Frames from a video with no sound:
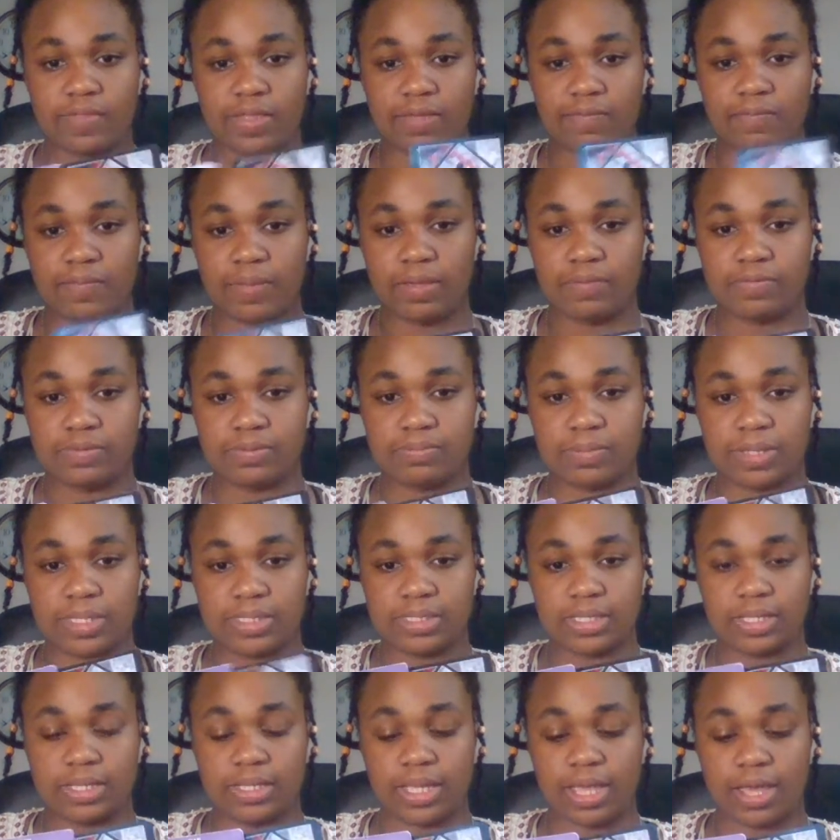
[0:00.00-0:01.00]
They
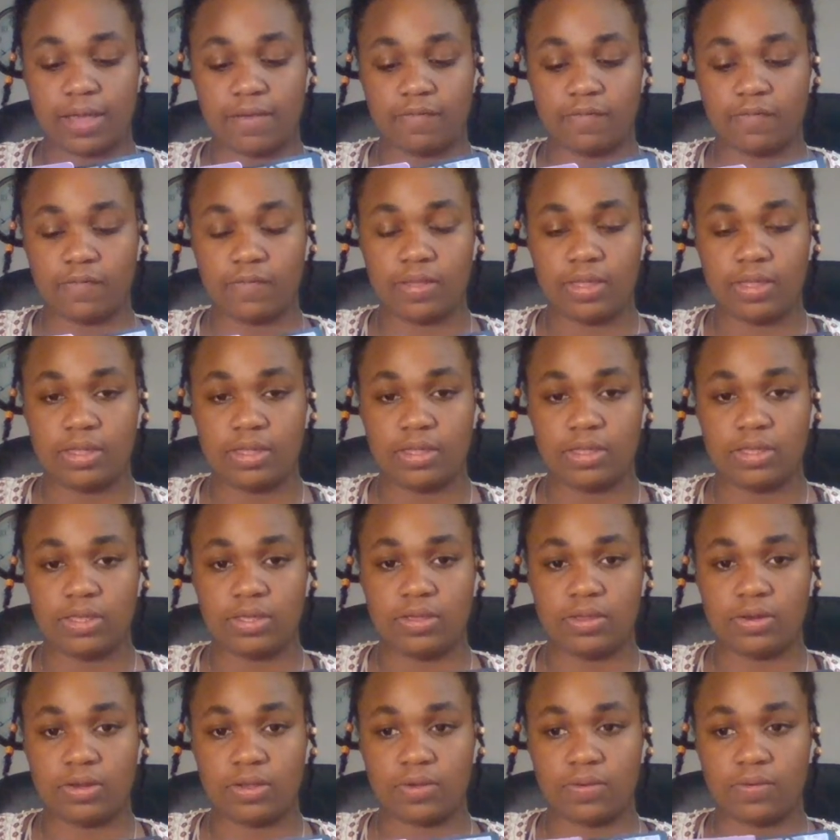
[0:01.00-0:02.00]
basically have,
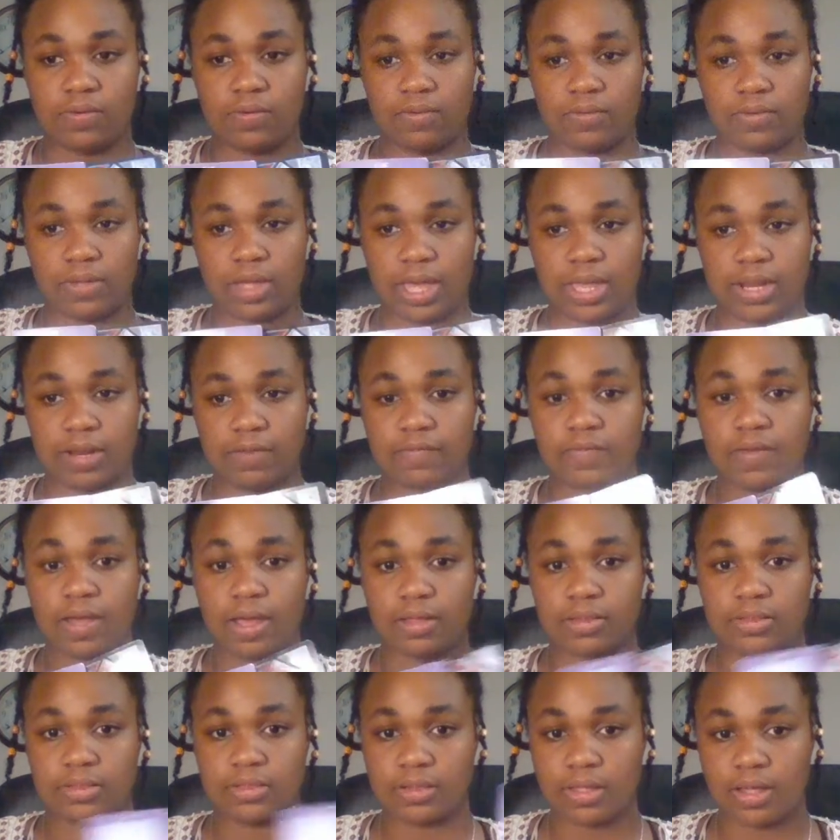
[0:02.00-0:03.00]
you know, kind of
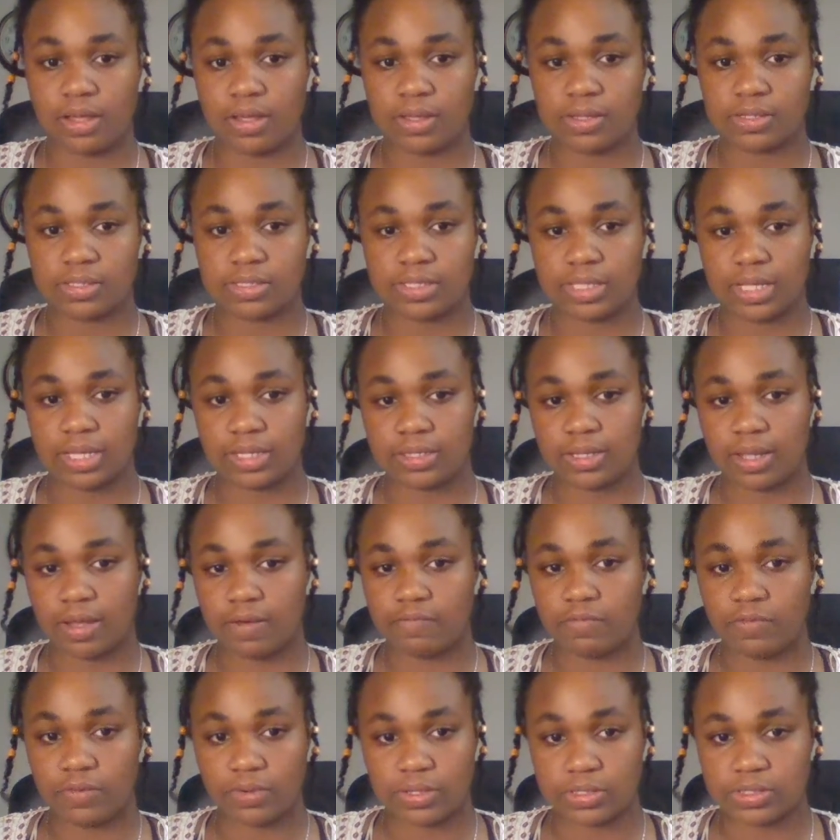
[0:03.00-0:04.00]
gotten lost, like
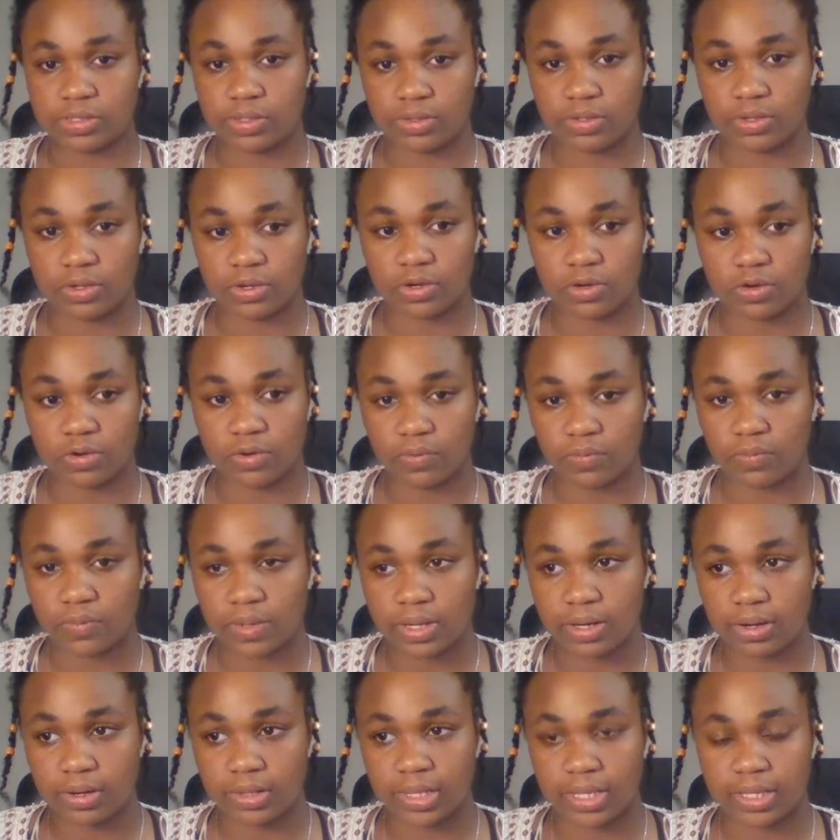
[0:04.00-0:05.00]
not focused on their
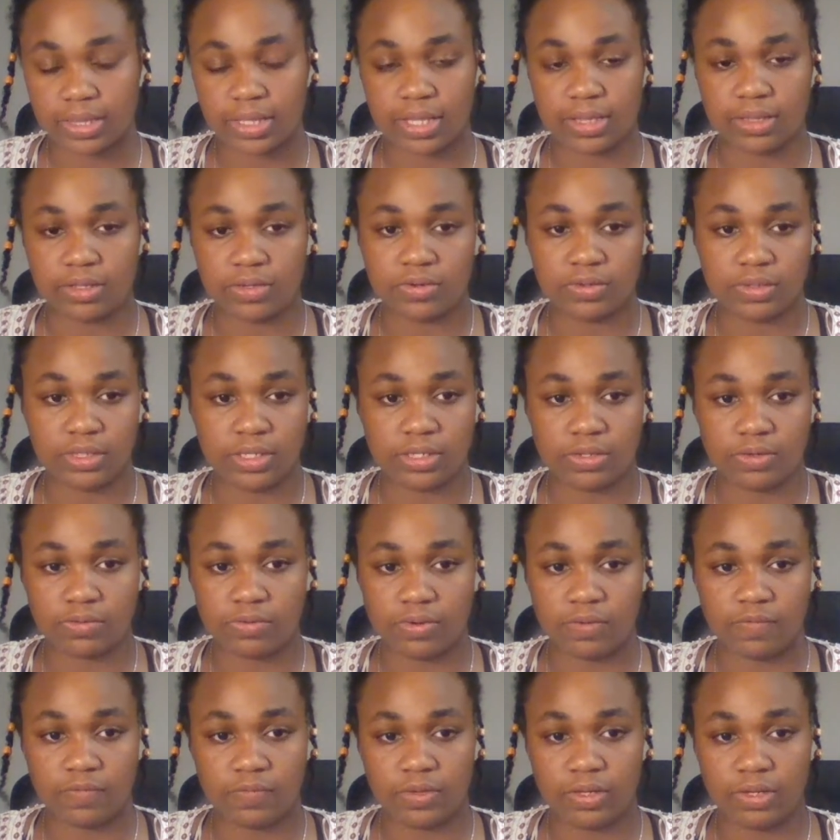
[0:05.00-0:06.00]
career, like they literally
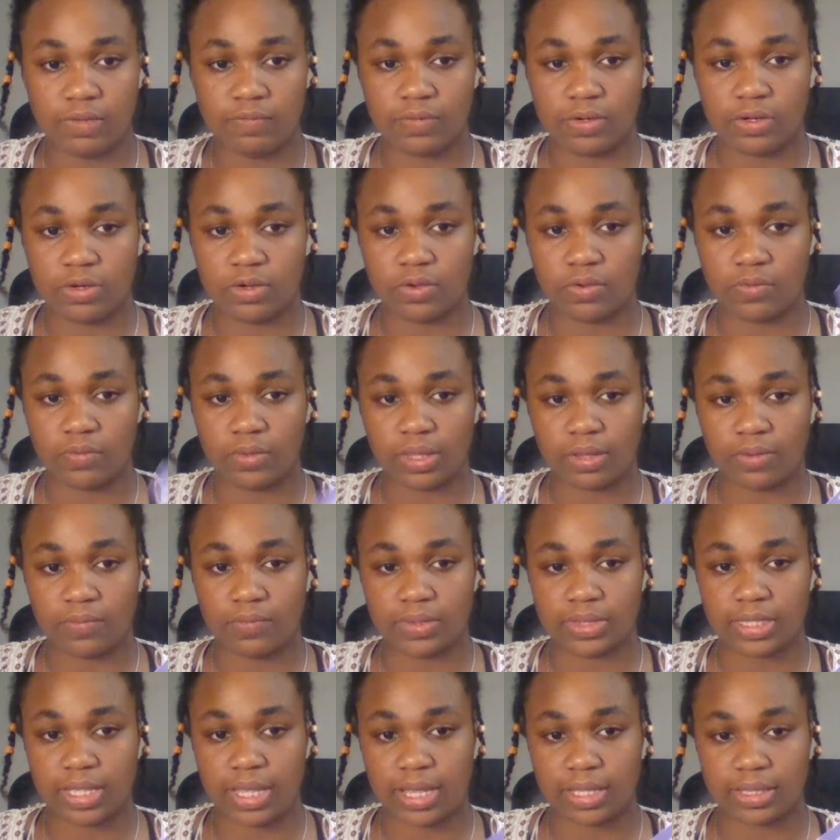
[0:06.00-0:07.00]
don't even know like
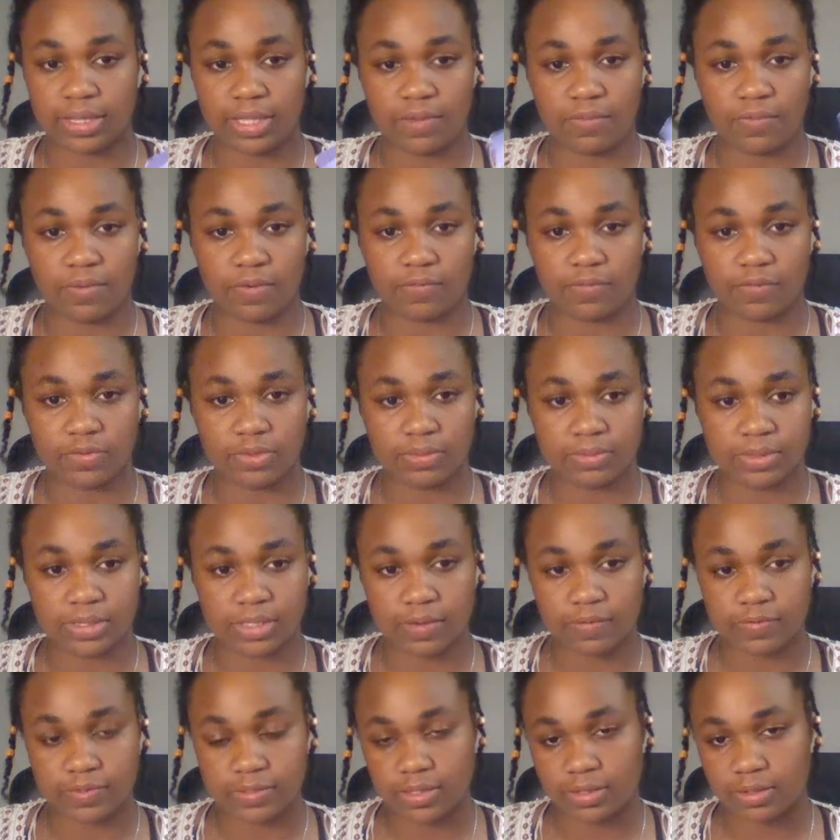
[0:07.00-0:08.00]
what the heck they want for
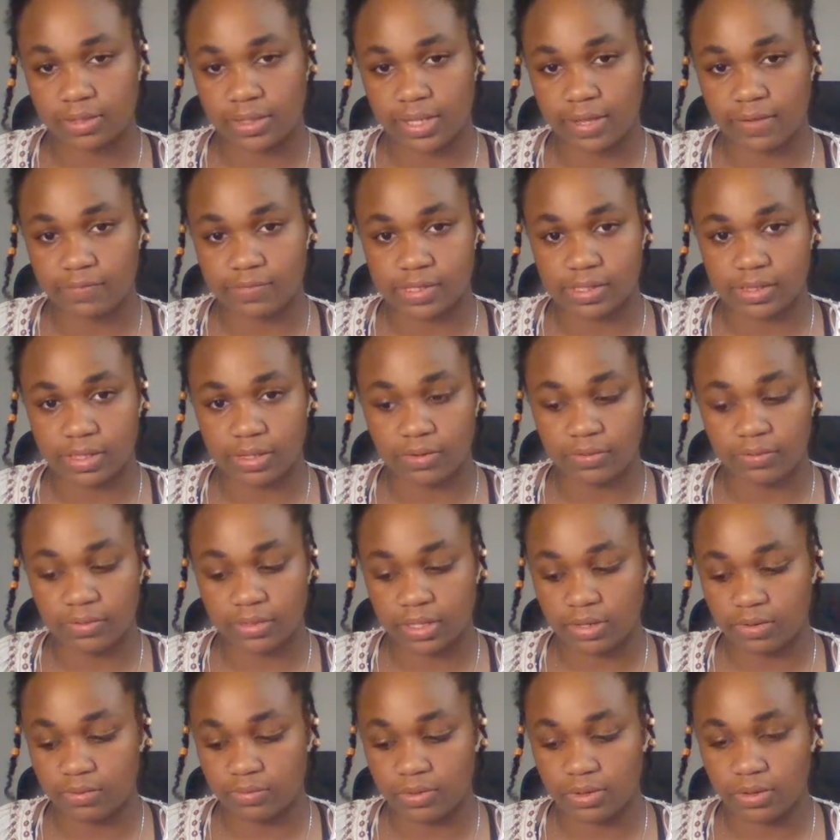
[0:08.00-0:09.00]
themselves in their life. Like
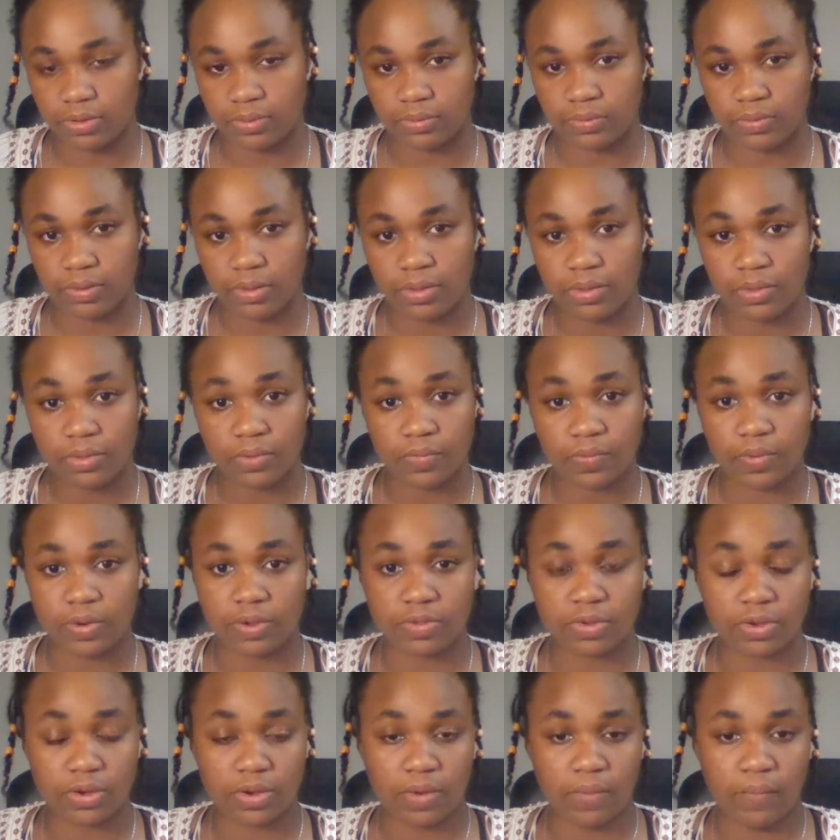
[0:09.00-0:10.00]
they don't know where
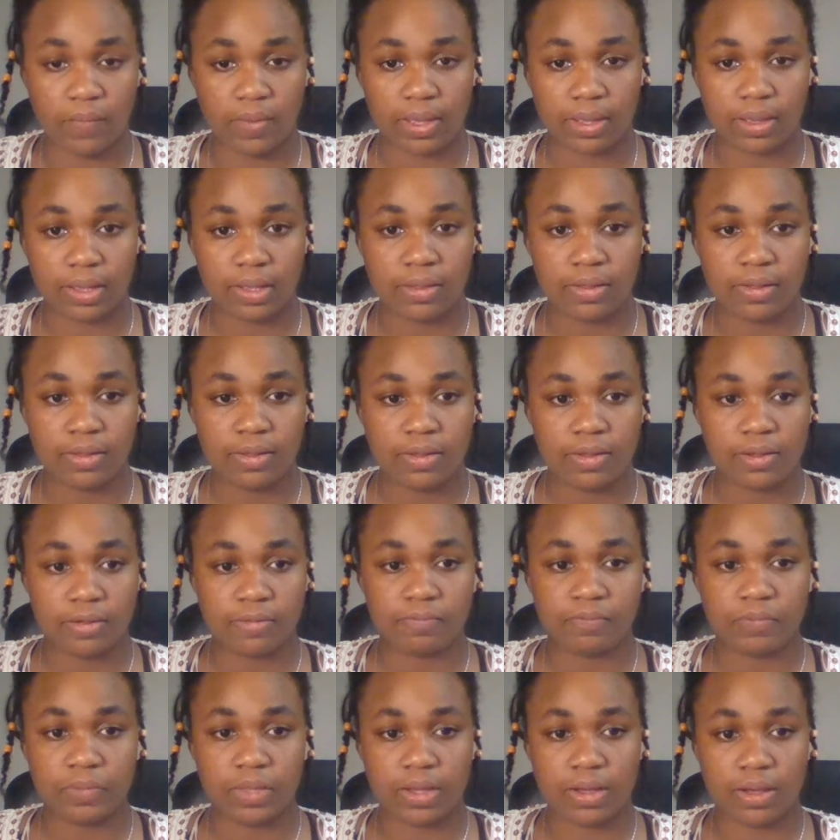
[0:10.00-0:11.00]
they're going,
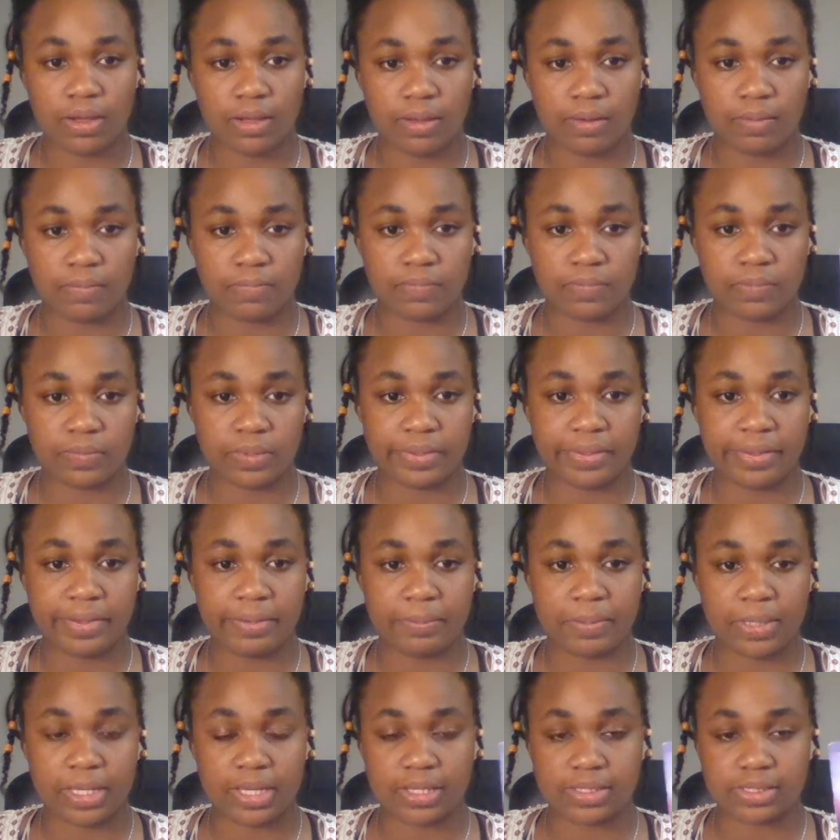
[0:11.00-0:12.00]

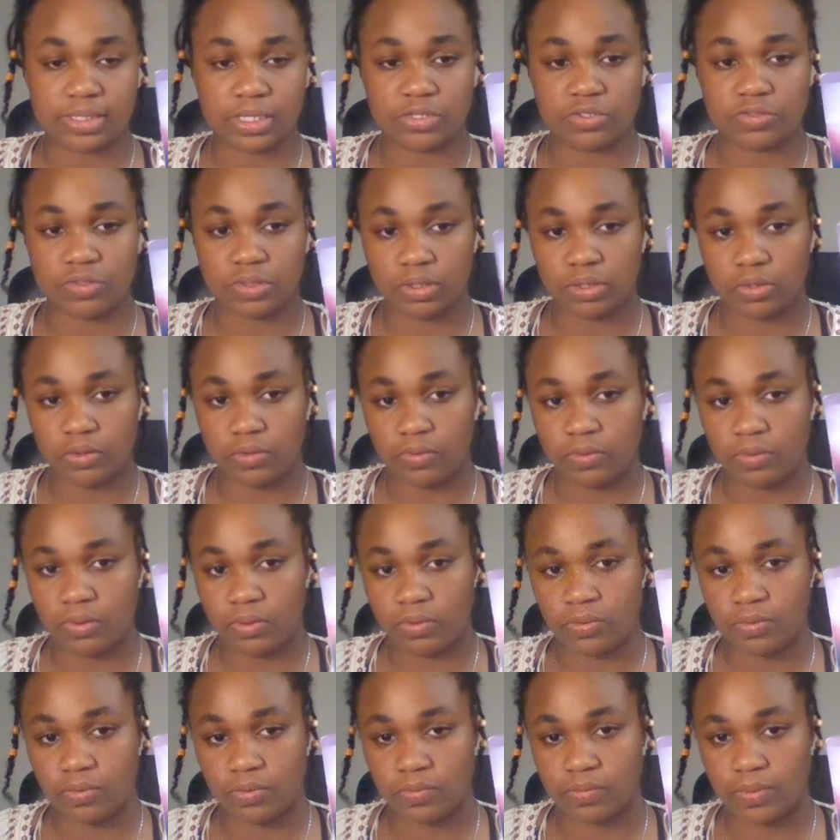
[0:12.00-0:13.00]
because they struggle
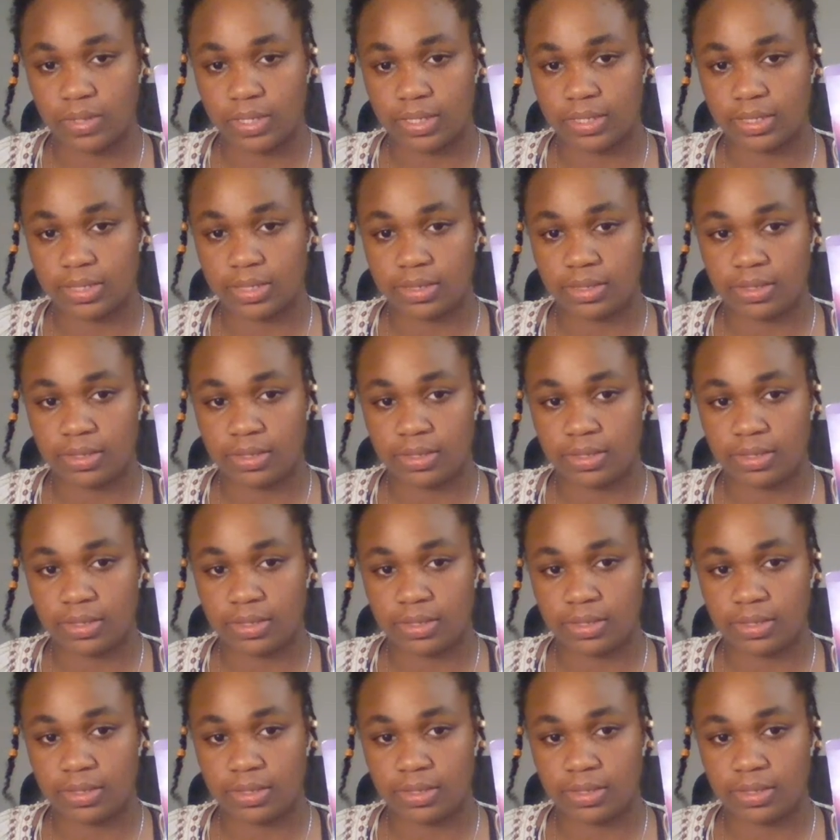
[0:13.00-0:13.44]
with